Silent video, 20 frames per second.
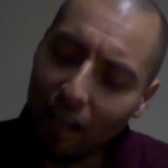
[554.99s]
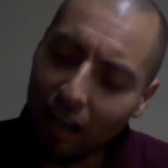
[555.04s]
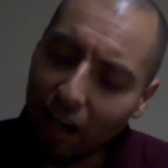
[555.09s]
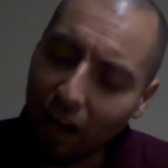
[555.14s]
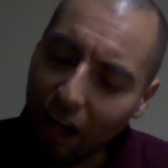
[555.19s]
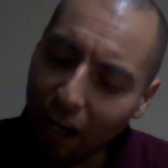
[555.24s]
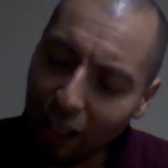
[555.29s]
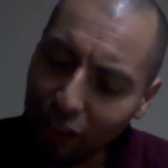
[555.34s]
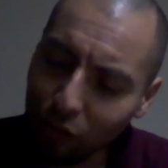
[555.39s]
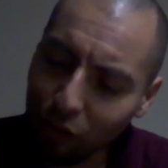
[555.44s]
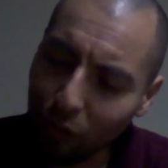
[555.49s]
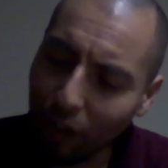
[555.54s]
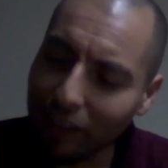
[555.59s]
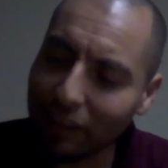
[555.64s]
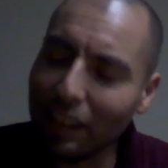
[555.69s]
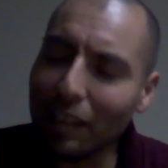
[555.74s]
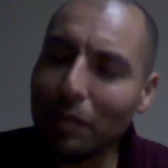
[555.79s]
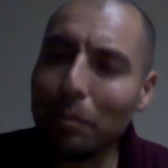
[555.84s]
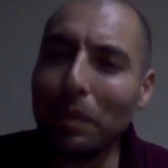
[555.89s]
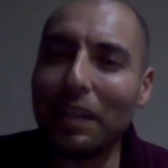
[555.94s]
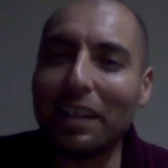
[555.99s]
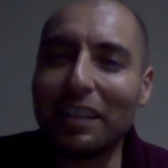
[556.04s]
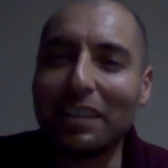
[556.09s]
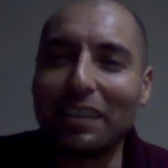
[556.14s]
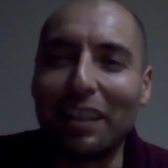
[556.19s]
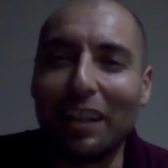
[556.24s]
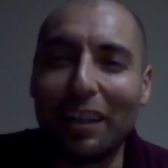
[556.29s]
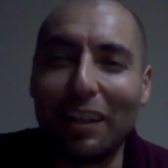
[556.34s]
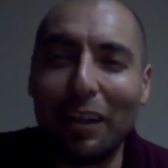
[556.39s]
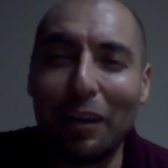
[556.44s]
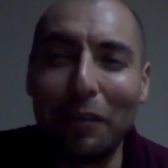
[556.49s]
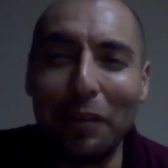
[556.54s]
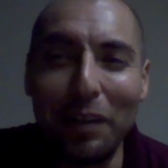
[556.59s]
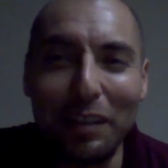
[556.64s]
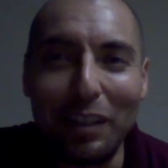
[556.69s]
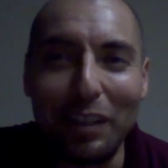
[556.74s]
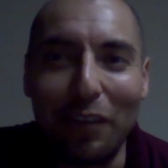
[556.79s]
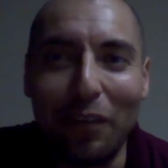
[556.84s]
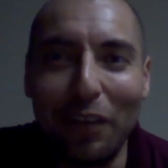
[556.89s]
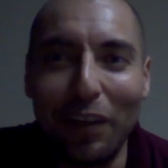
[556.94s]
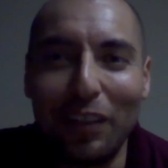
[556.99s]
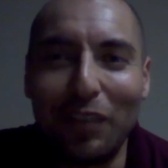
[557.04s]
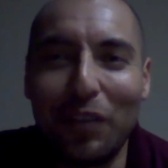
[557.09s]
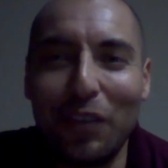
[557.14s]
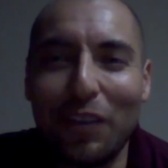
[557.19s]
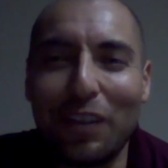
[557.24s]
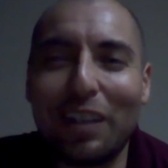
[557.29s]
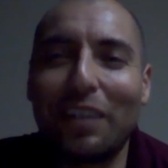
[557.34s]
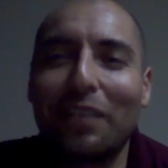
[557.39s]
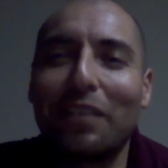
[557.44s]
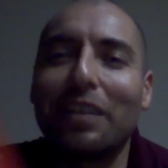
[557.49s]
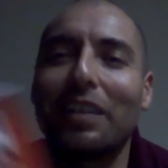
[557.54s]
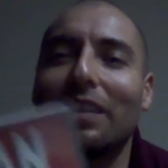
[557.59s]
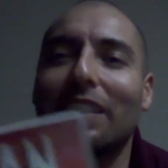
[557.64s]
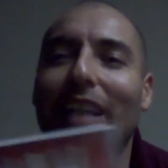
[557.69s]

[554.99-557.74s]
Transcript: Also, I think because the first few covers